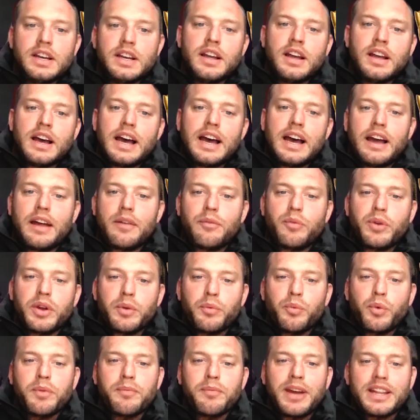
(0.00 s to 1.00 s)
And we
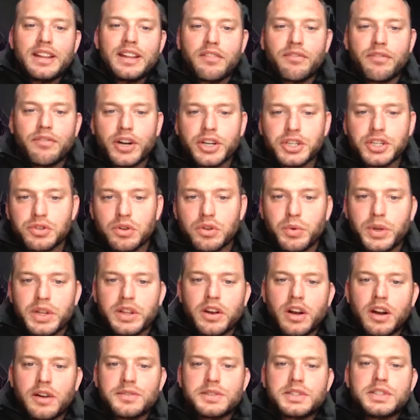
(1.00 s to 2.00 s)
made that virtual with the
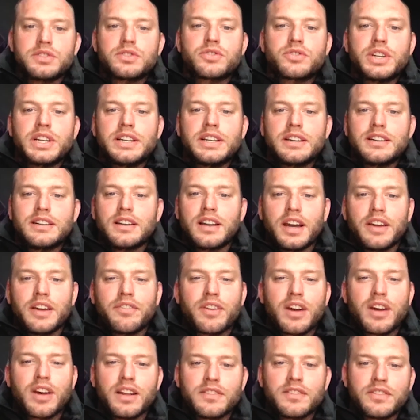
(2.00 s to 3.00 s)
Heritage Green, did a live
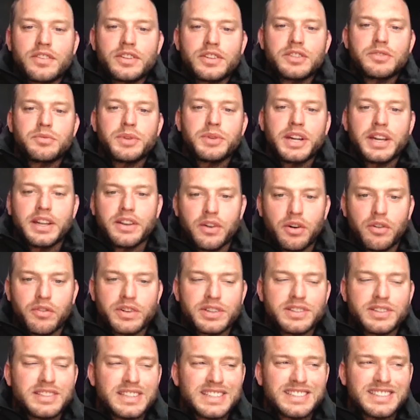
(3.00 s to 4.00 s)
concert. We had over
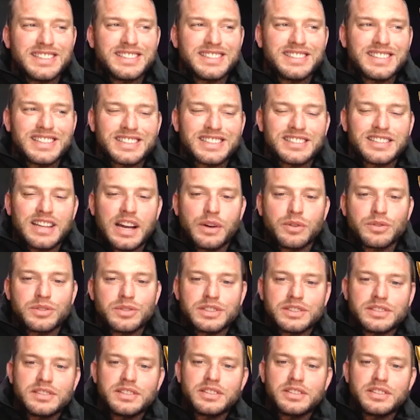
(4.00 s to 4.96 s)
66,000